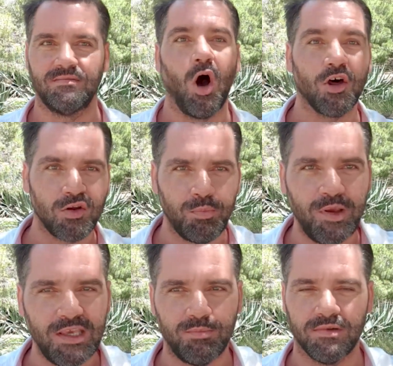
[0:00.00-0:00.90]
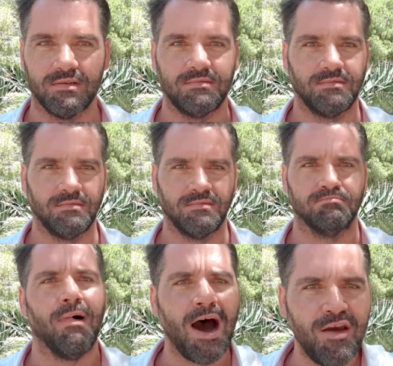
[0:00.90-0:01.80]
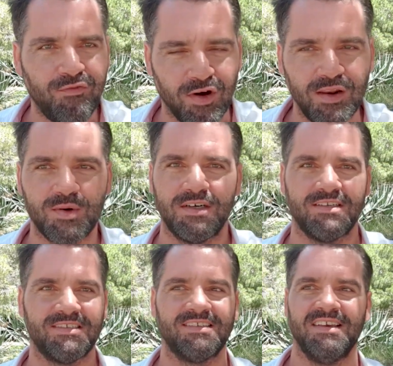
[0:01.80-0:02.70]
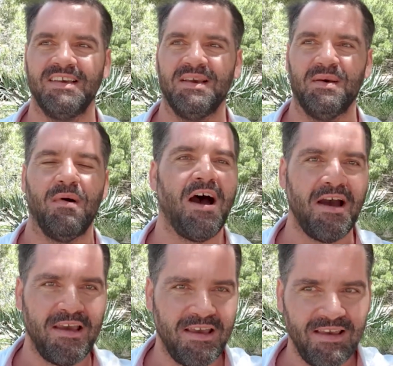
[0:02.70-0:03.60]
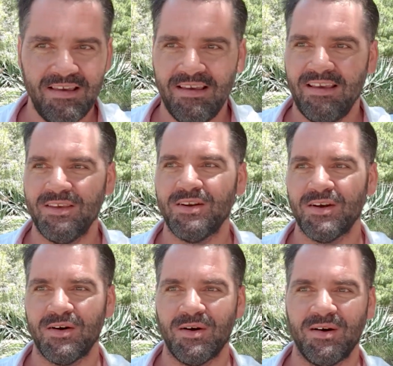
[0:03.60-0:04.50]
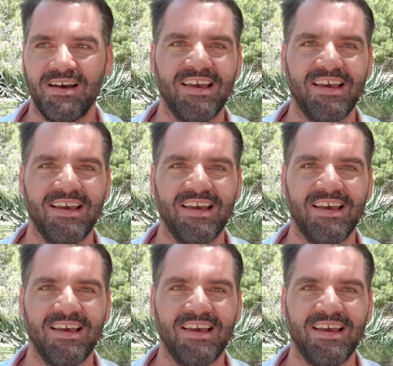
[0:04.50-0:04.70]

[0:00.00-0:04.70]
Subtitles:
other people, my followers, my, you know,